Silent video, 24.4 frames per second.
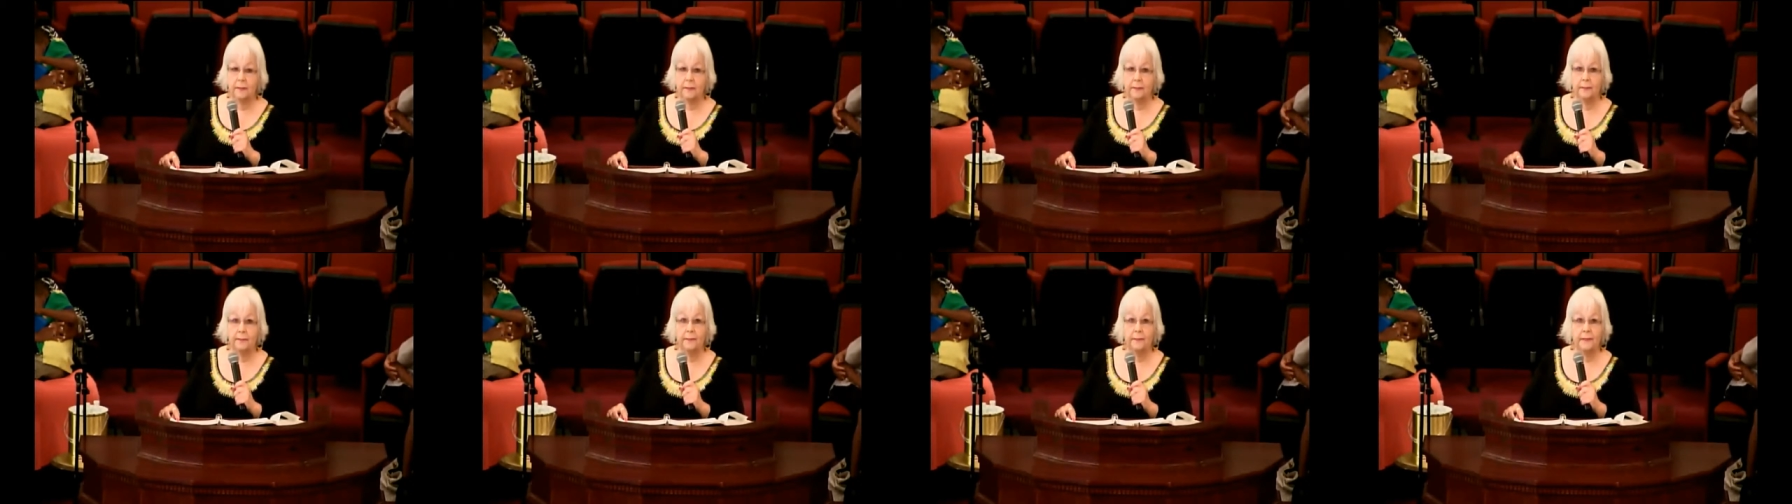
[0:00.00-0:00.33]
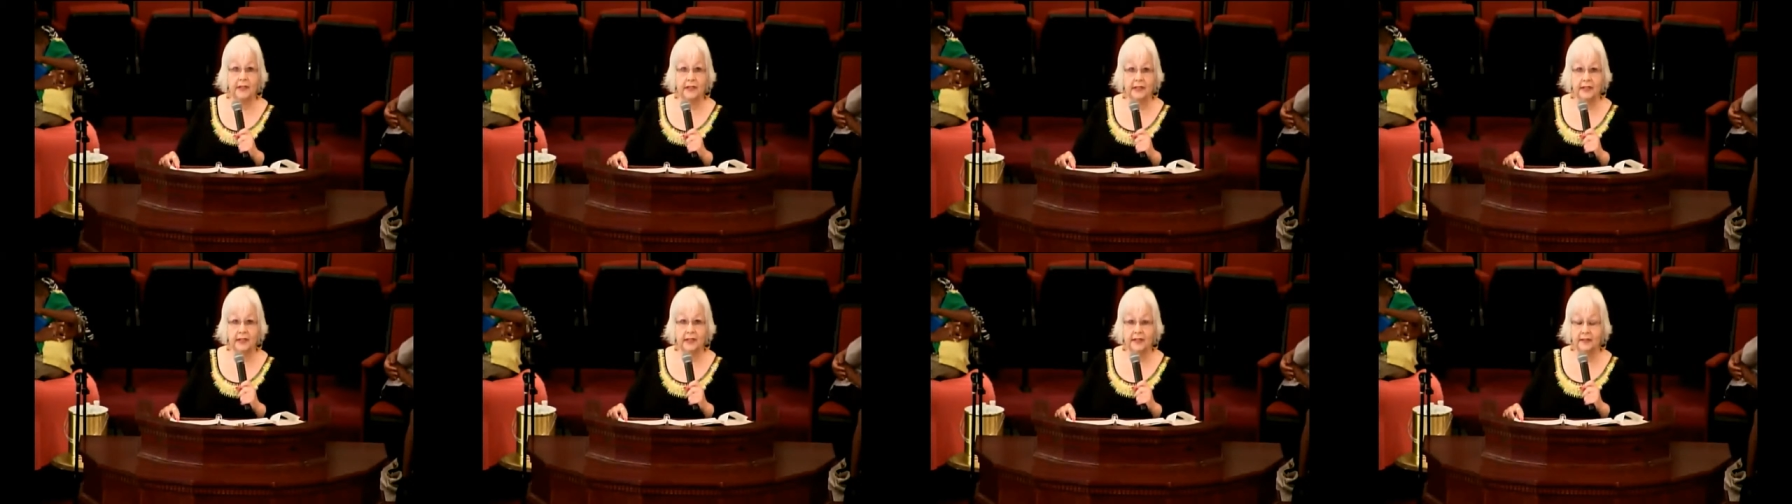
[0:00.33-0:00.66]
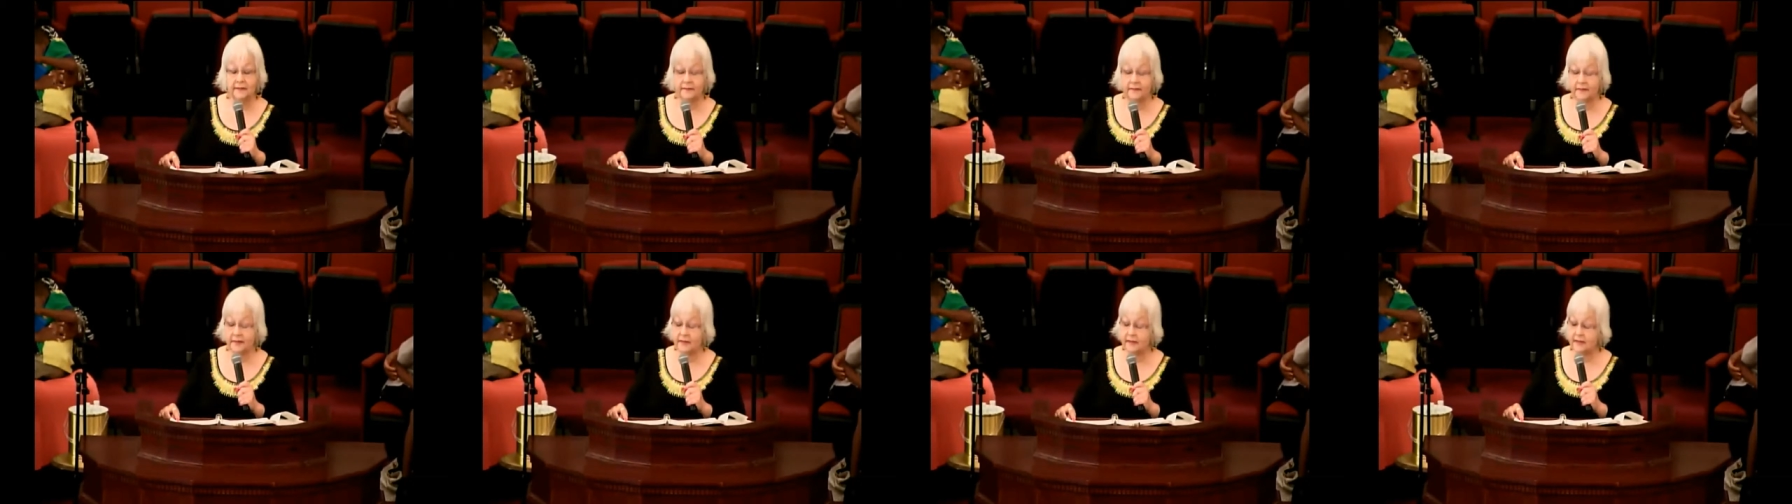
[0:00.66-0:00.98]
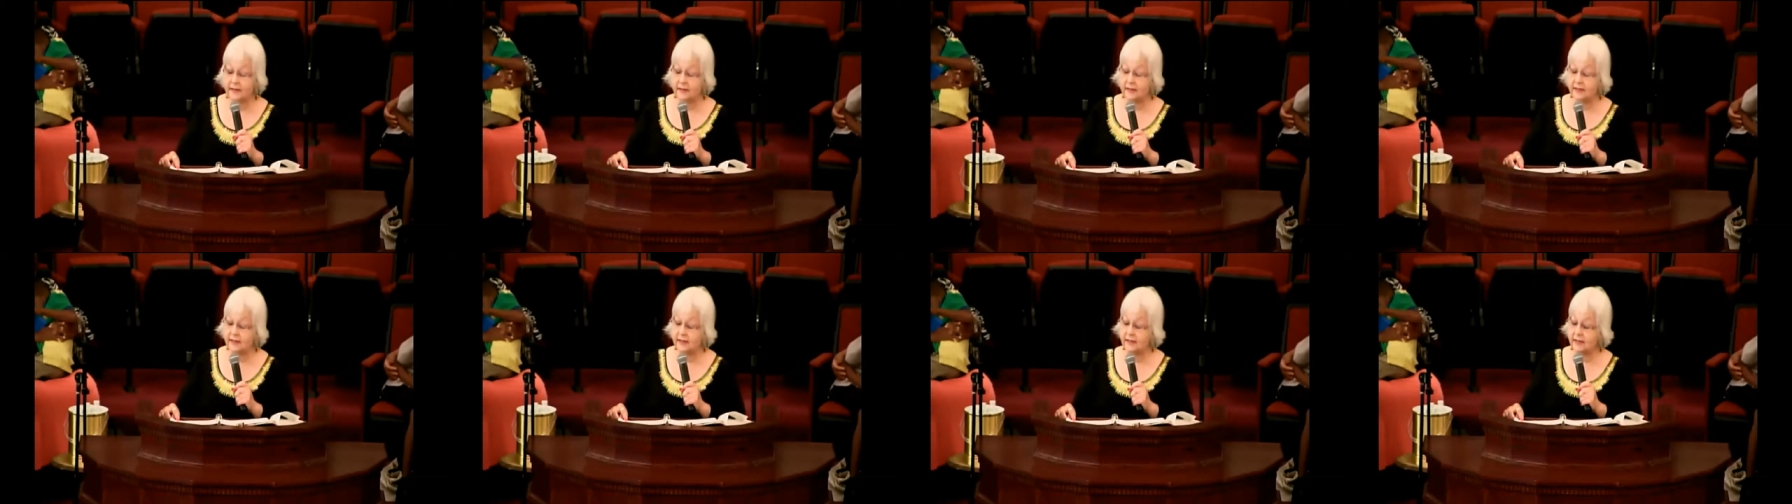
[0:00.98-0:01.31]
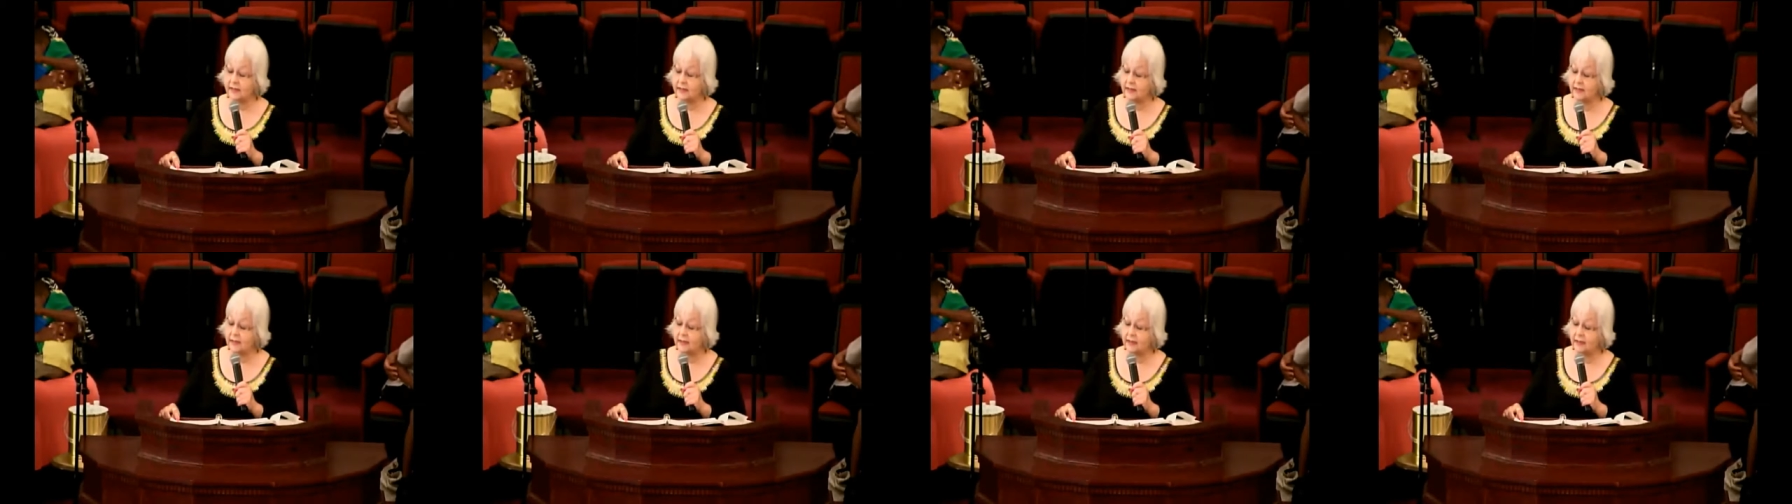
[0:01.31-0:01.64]
Many of us
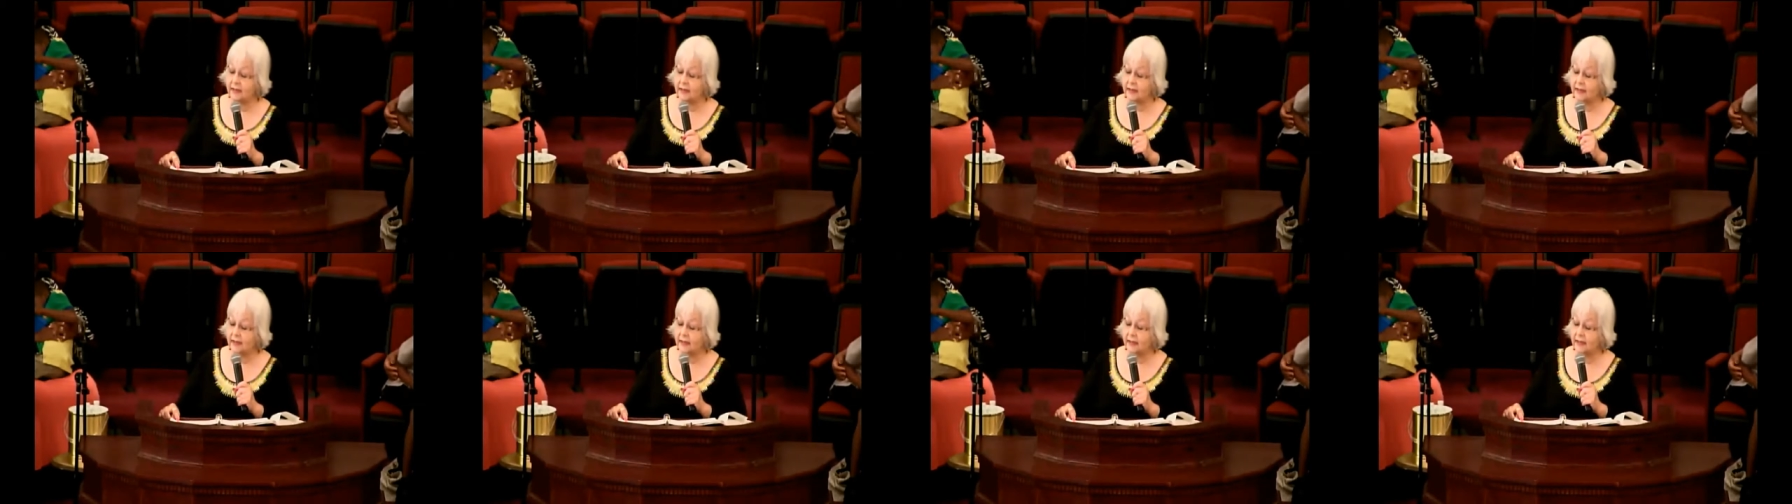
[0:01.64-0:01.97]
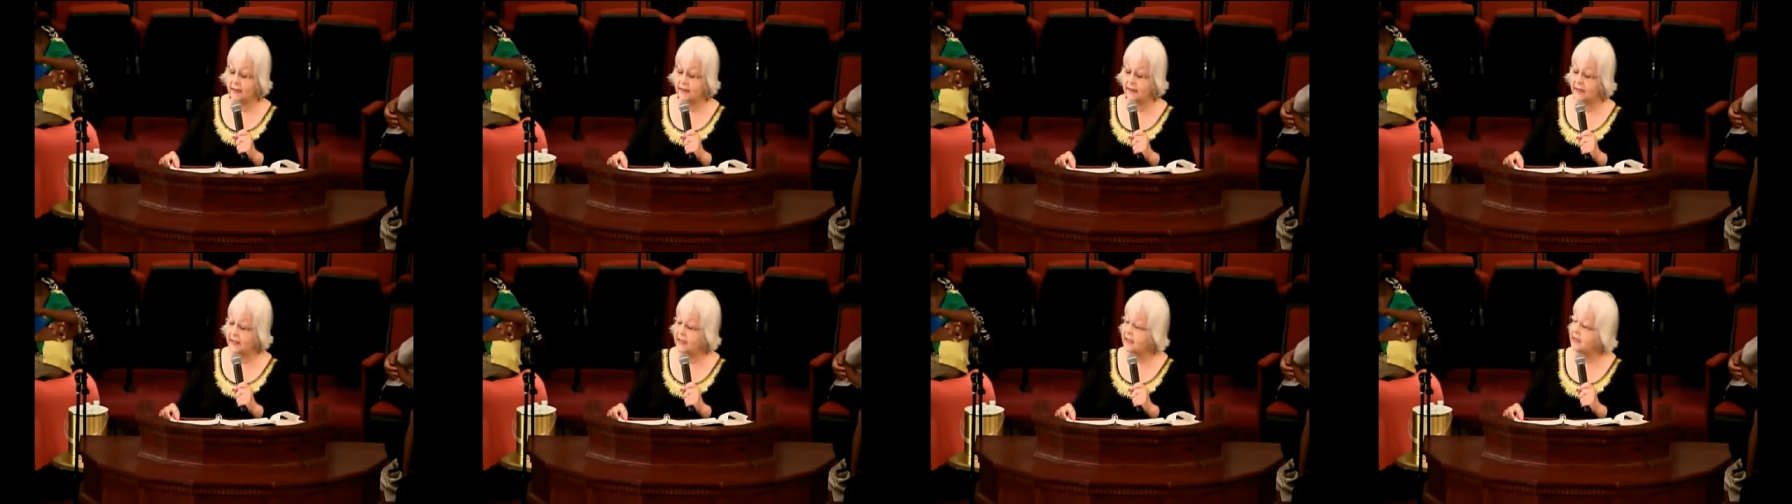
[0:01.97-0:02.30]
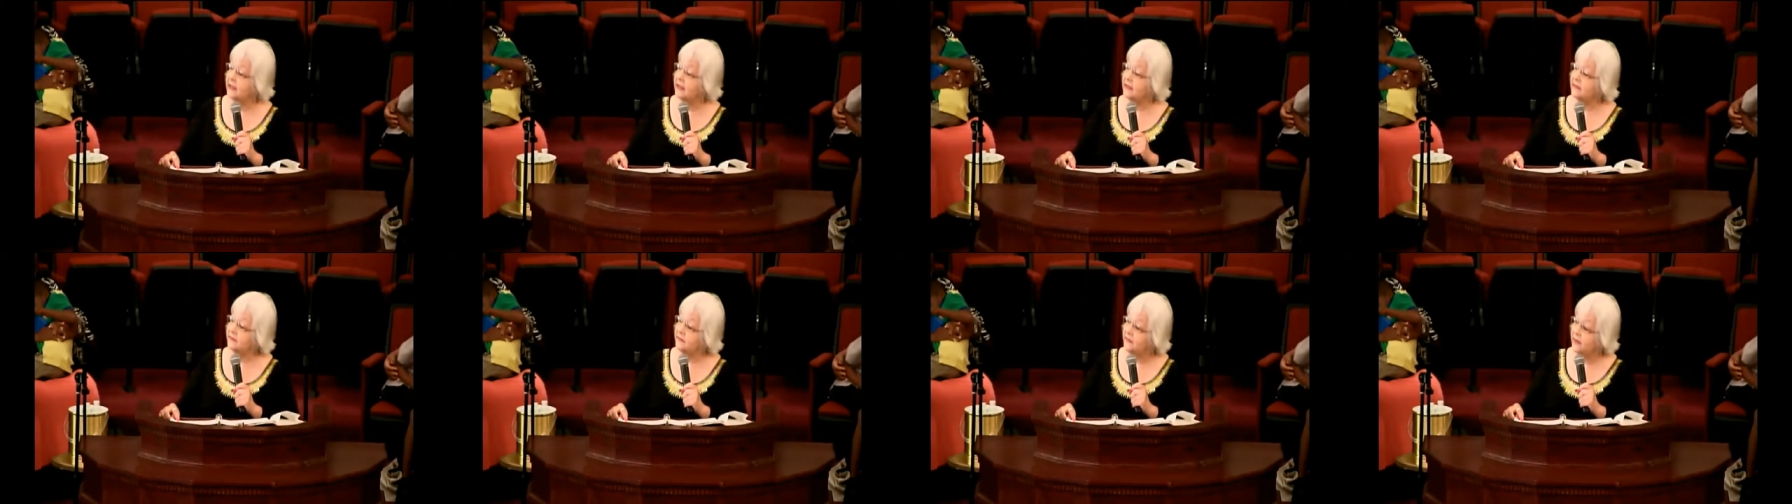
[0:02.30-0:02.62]
think that